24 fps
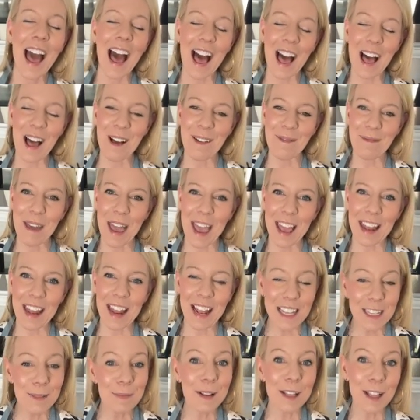Um, and
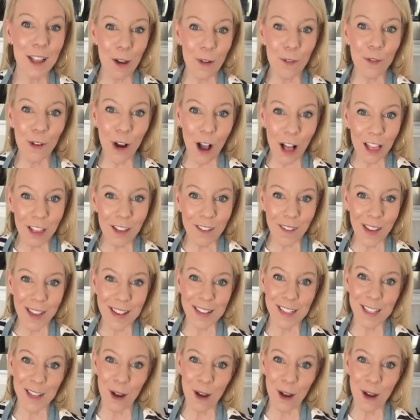it's been low for all of us.